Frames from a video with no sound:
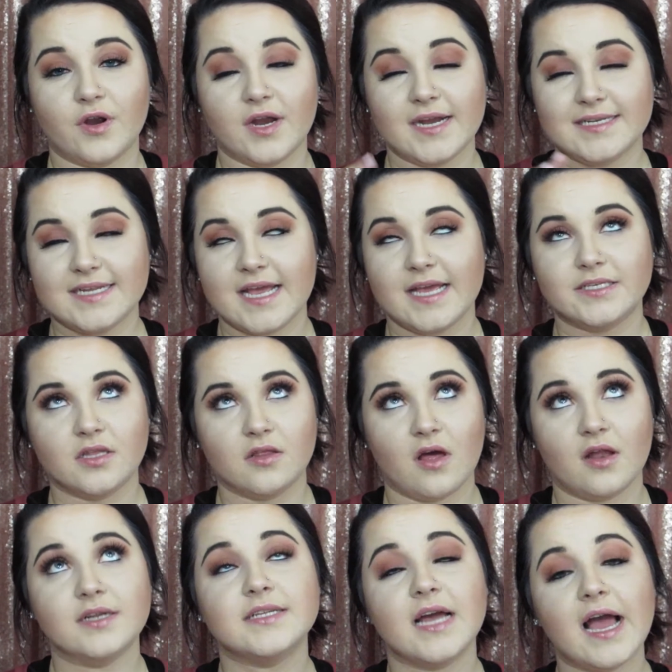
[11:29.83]
it takes a
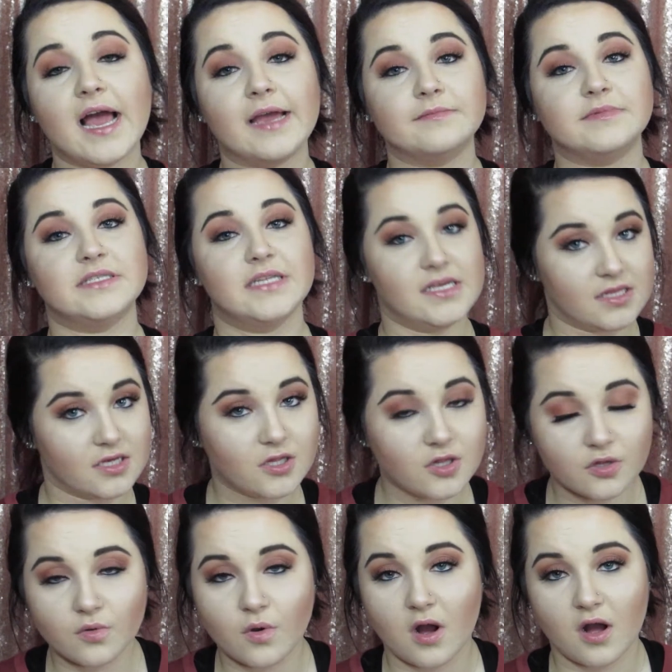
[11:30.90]
lot of time to take the
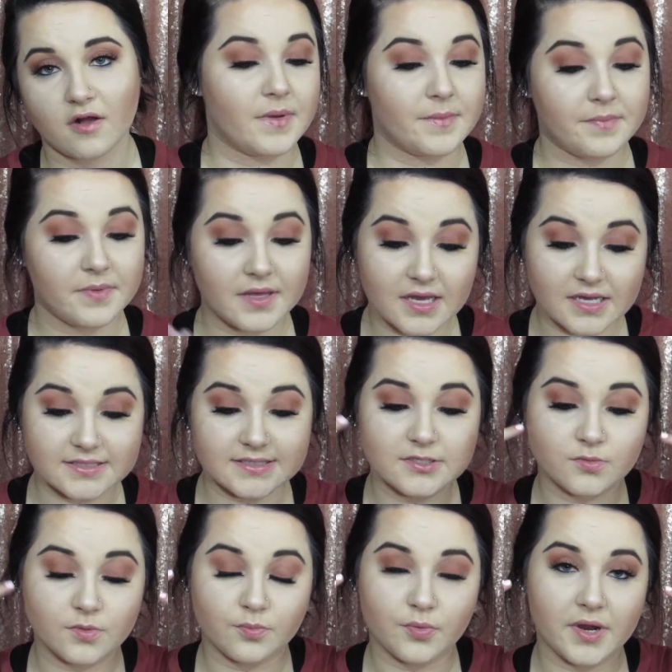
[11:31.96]
glue off, but because
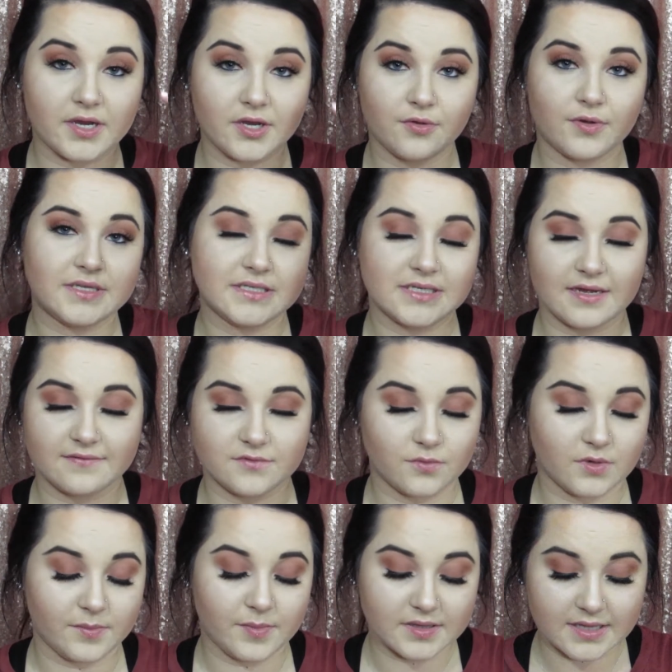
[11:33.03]
these were brand new, I didn't have to
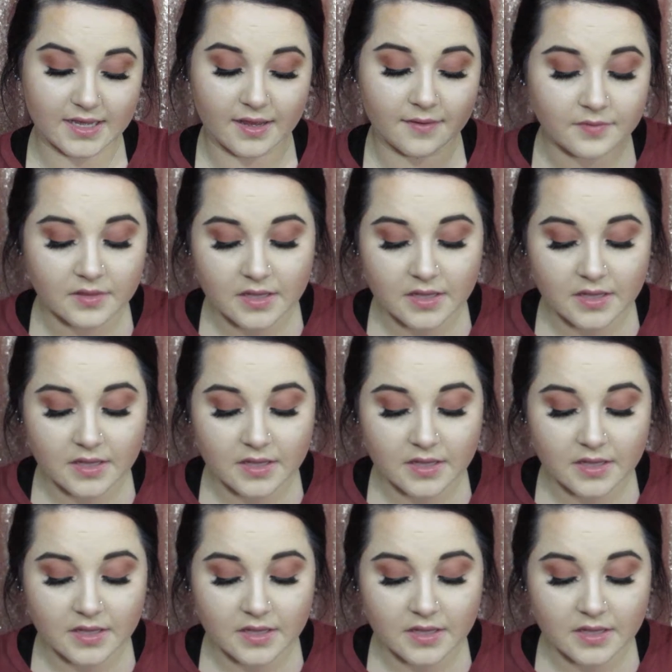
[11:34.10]
worry about that.